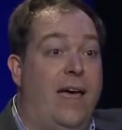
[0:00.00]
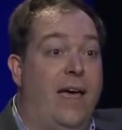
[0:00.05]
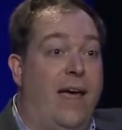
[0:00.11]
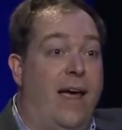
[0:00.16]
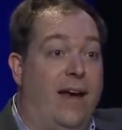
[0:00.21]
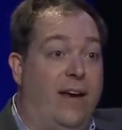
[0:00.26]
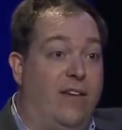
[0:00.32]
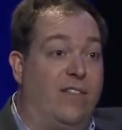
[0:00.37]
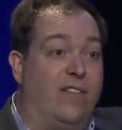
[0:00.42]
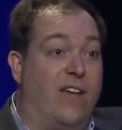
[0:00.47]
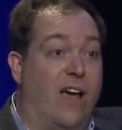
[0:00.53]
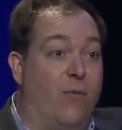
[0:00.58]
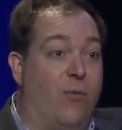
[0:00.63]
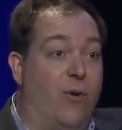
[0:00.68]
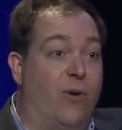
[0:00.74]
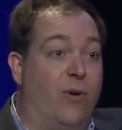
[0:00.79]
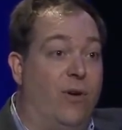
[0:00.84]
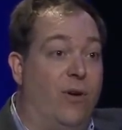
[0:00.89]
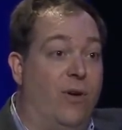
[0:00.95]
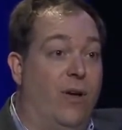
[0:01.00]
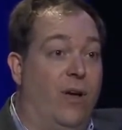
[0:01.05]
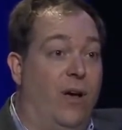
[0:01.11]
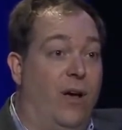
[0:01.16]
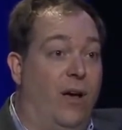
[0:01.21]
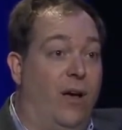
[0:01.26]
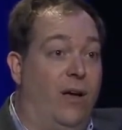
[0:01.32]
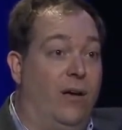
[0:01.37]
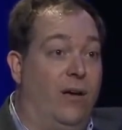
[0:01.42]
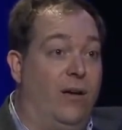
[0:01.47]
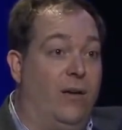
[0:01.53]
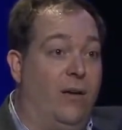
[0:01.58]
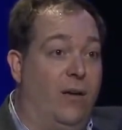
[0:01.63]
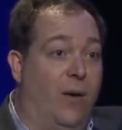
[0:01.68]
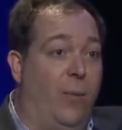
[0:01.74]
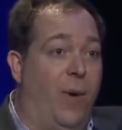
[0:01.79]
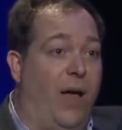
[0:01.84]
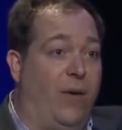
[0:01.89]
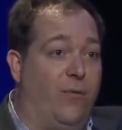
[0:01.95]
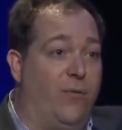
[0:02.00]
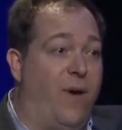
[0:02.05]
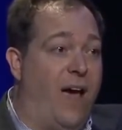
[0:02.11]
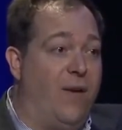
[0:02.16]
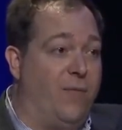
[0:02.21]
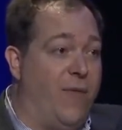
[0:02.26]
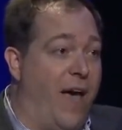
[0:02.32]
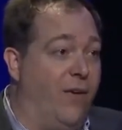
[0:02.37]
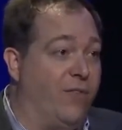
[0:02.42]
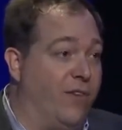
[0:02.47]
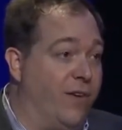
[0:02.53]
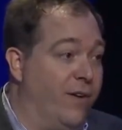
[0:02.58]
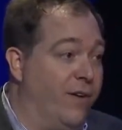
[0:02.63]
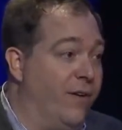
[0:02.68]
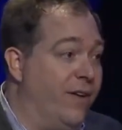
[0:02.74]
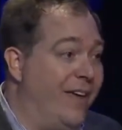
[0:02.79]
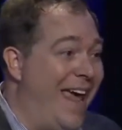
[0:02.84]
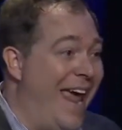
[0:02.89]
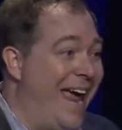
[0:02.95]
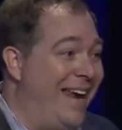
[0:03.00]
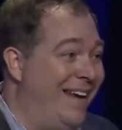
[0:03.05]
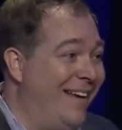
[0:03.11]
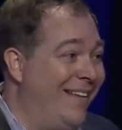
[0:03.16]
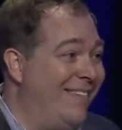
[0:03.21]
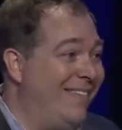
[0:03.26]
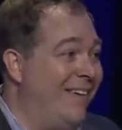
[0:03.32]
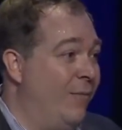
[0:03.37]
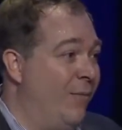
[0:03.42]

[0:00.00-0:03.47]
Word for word: and discovered uh, about 5,000 candidates,